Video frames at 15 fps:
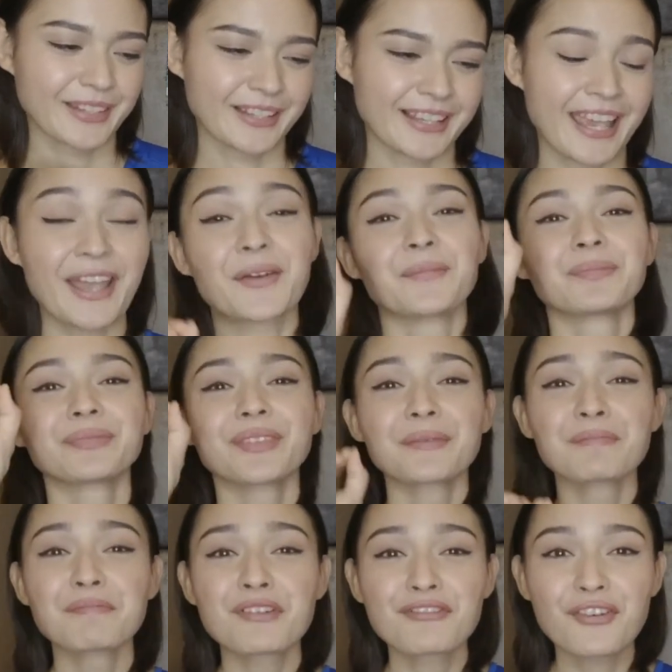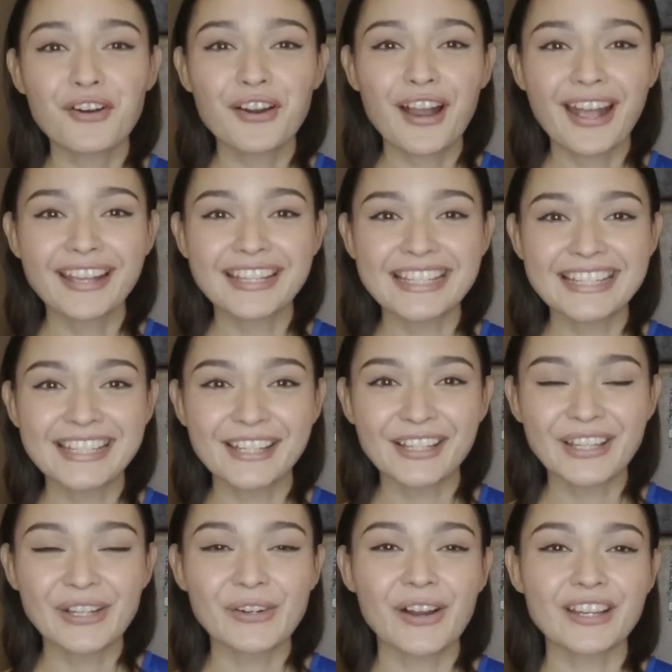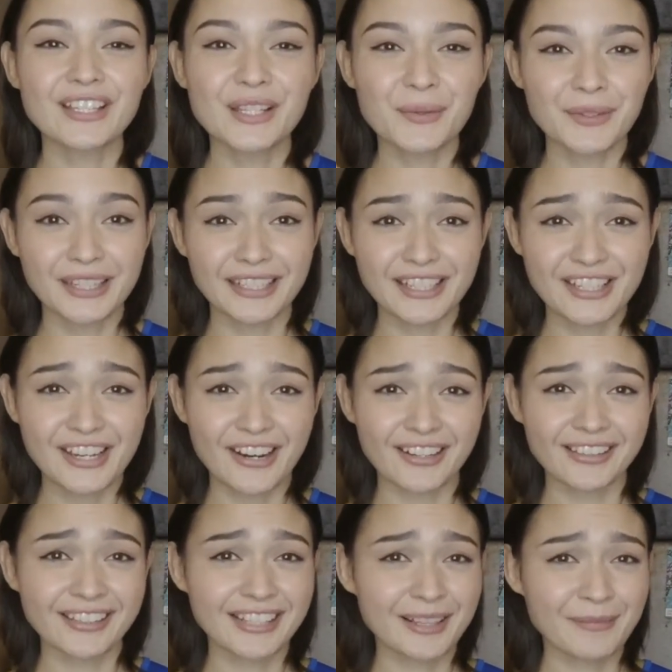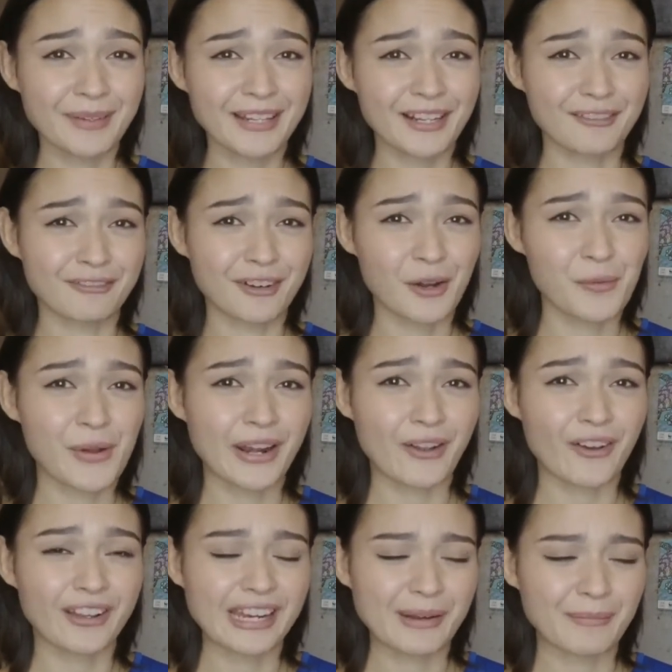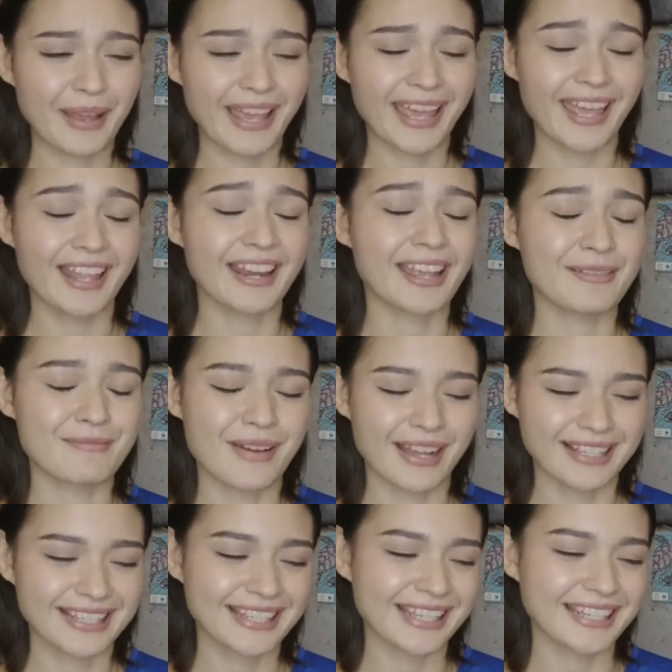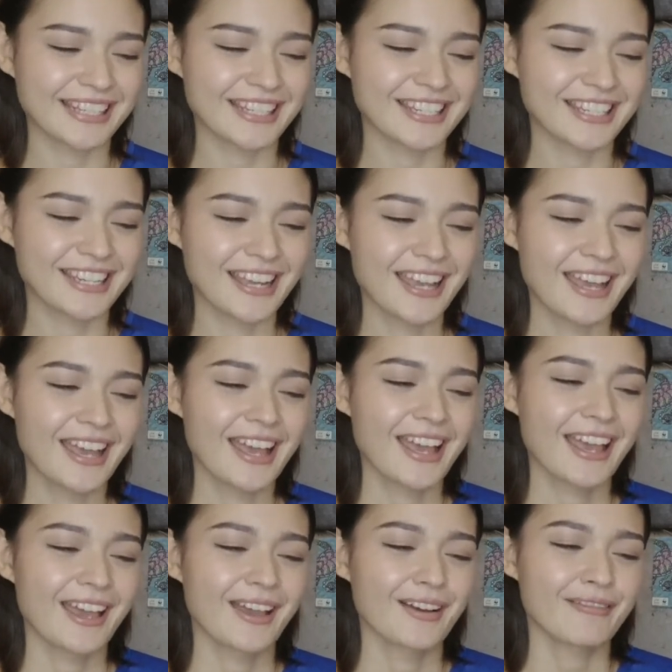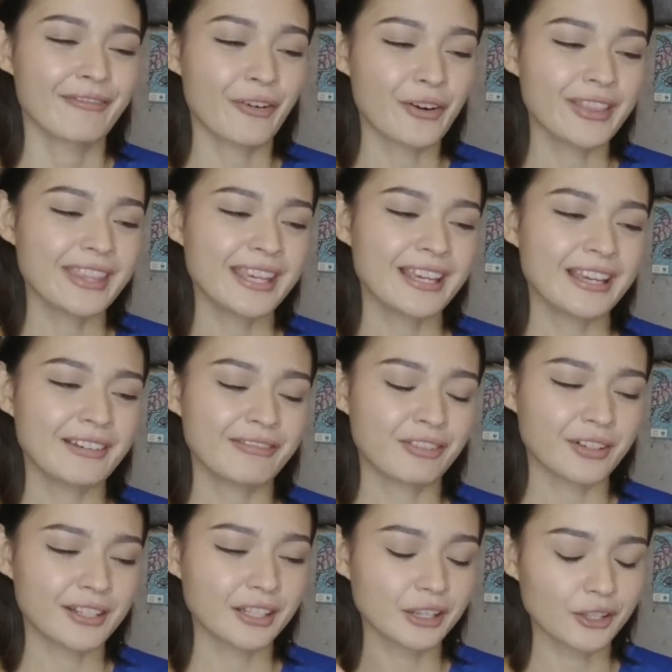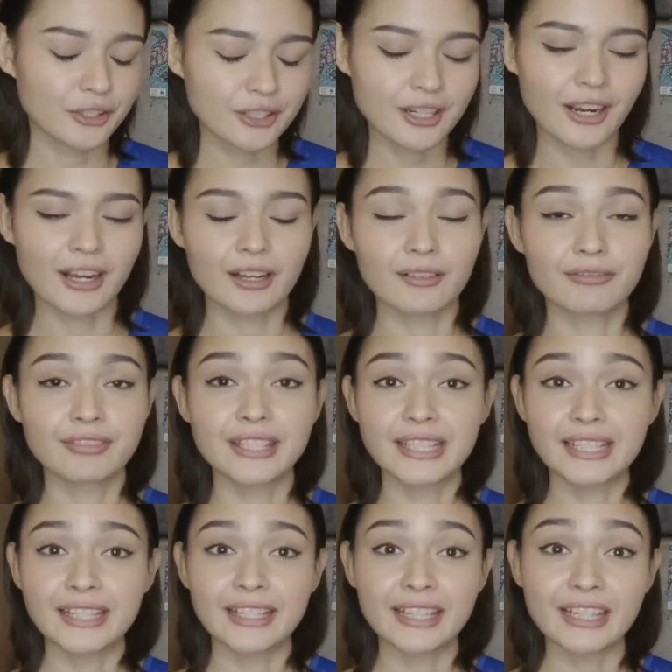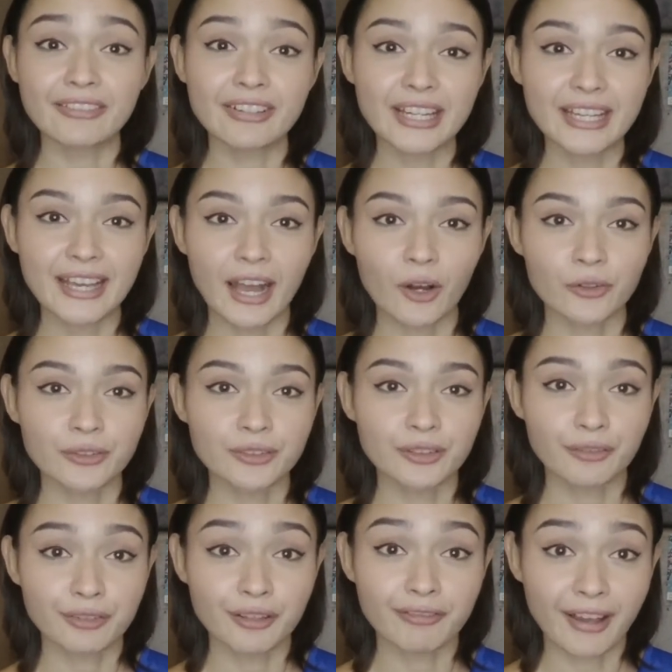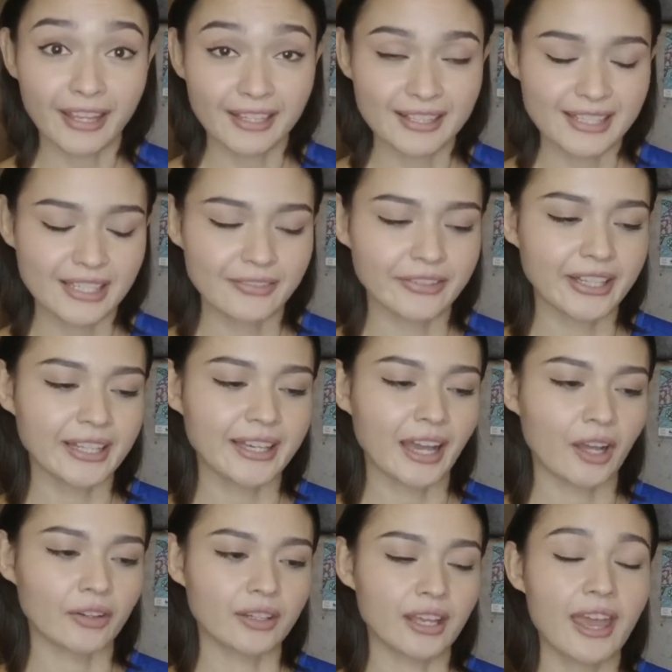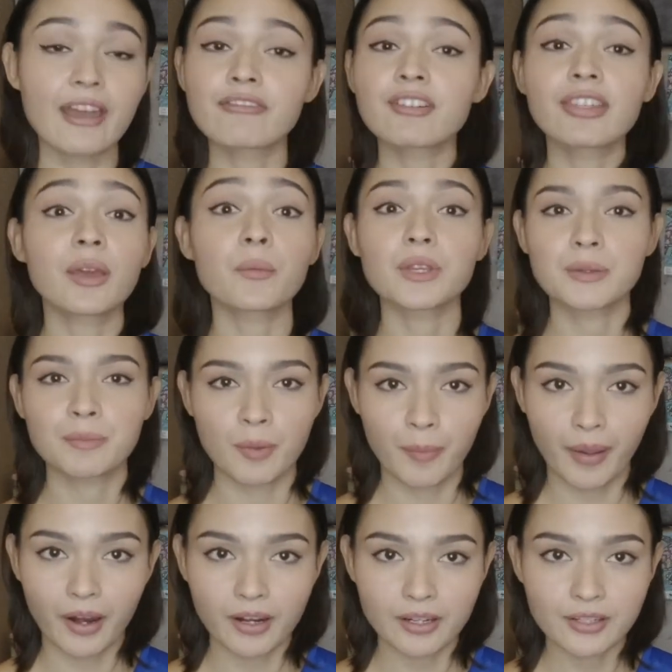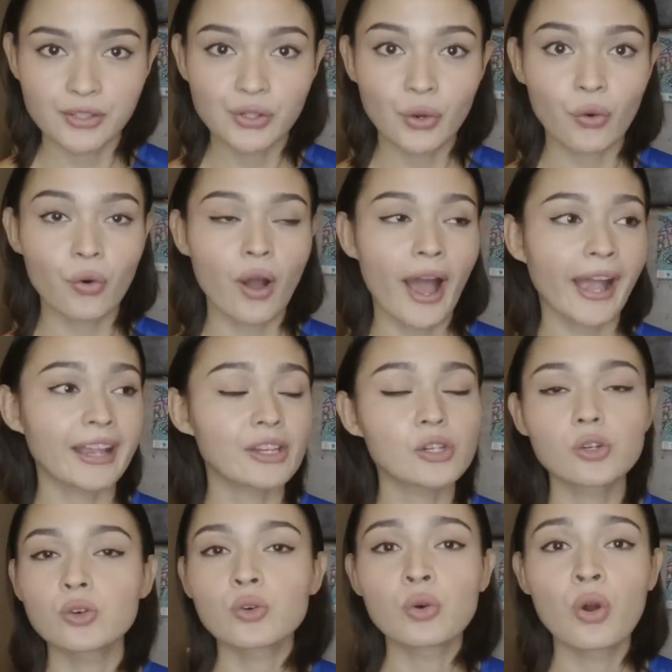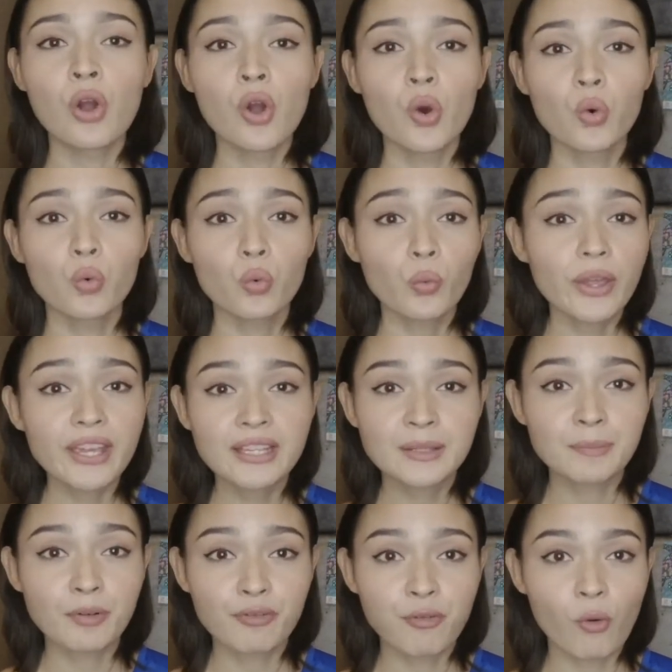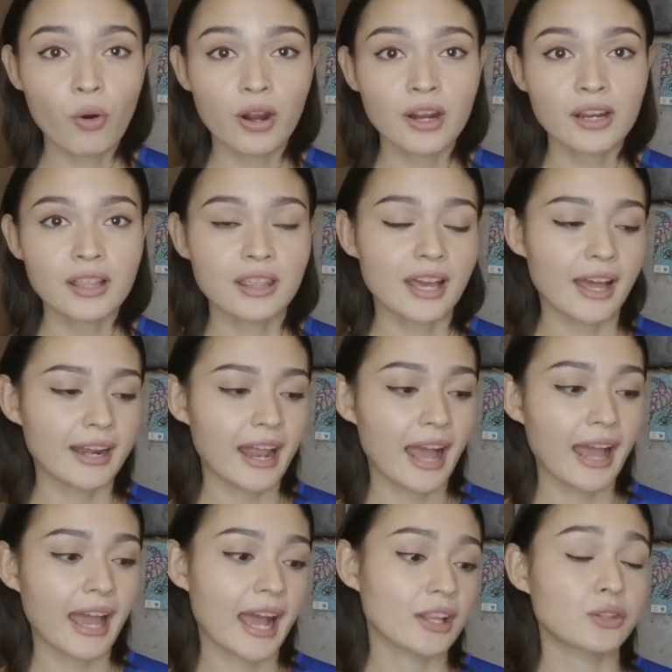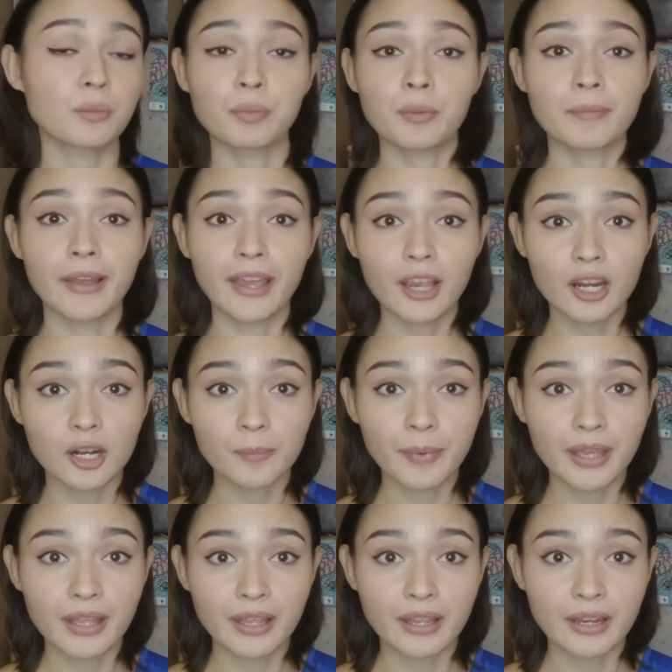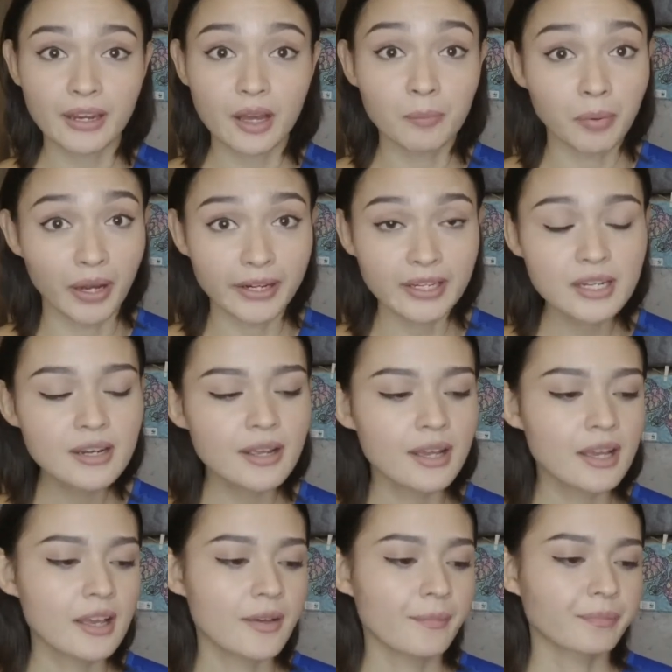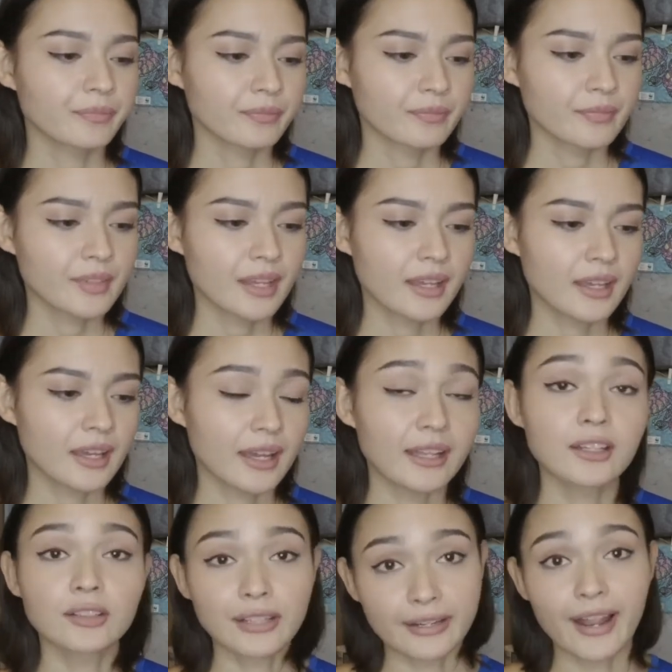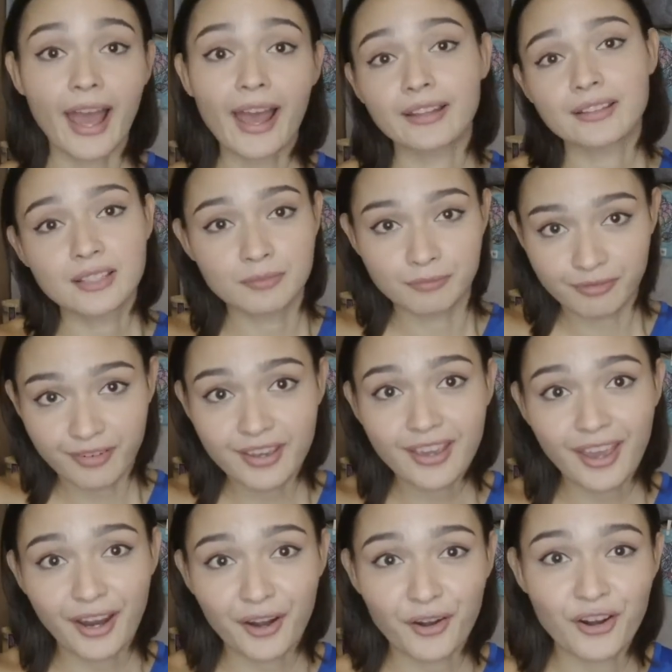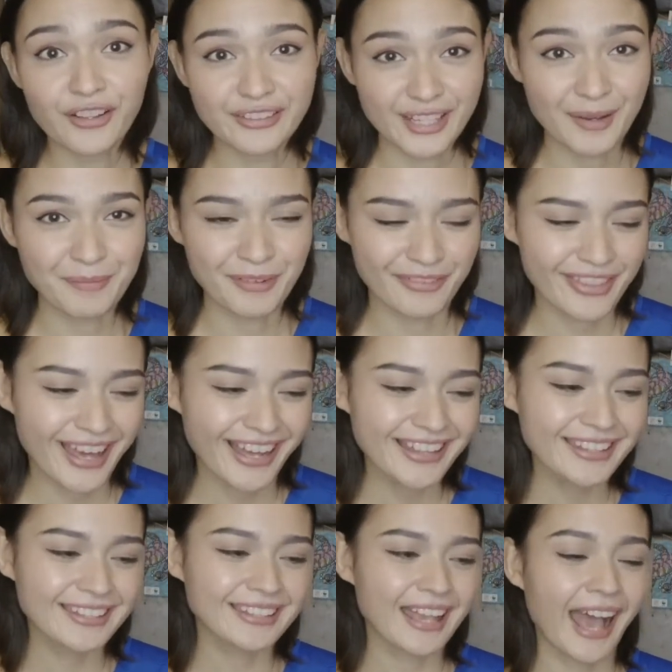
Okay, before I continue, I just wanted to share a little bit of what went on in my head and backstage. For the look of the evening gown, of the finals evening gown, everything was prepared. So I knew weeks before that I had to put my hair up in a bun and then add some fake hair on top of that.